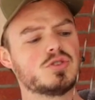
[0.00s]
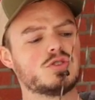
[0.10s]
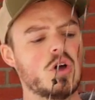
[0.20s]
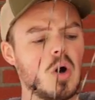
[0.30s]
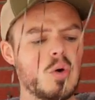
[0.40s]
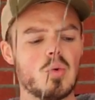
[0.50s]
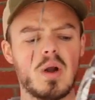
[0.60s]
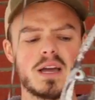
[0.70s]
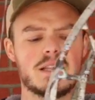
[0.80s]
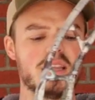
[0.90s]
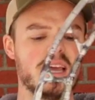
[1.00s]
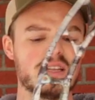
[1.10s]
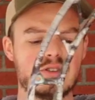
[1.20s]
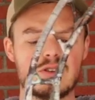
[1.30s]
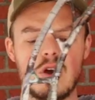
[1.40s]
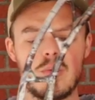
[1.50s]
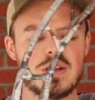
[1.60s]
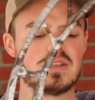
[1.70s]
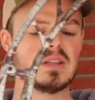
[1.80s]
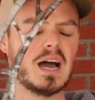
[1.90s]
so ruggedly and so
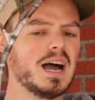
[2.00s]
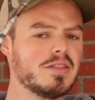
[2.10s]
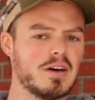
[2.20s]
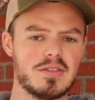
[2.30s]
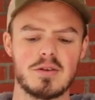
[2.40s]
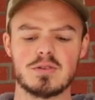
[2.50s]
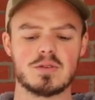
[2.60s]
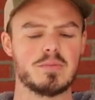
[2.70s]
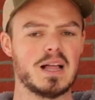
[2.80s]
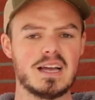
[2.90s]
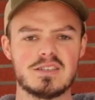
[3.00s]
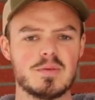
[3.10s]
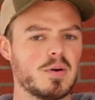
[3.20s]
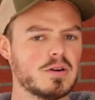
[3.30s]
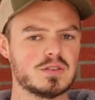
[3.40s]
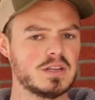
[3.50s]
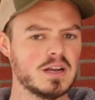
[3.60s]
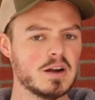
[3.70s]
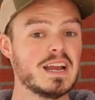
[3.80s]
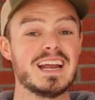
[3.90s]
rigidly. I thought there were some plastic parts in
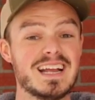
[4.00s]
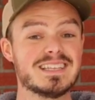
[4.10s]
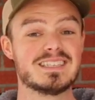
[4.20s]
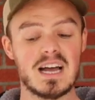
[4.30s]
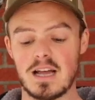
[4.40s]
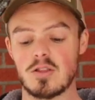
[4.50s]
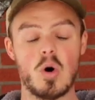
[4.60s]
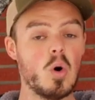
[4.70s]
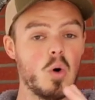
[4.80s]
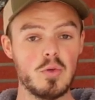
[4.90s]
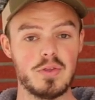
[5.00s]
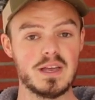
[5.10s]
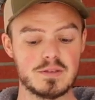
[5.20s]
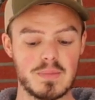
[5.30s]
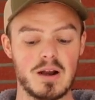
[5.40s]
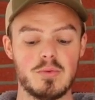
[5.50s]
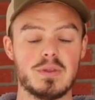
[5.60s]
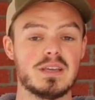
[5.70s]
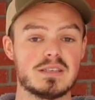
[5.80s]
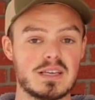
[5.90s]
here. It's not. The whole thing's metal
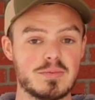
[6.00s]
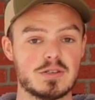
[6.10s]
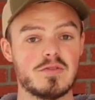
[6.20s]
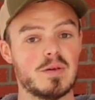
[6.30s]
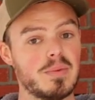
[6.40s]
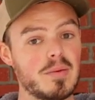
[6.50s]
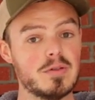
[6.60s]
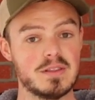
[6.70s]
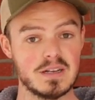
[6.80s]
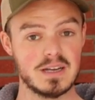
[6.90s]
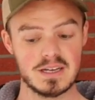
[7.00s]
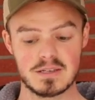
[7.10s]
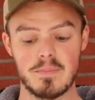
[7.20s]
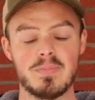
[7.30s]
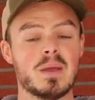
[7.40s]
with the exception of the bubble in the disc,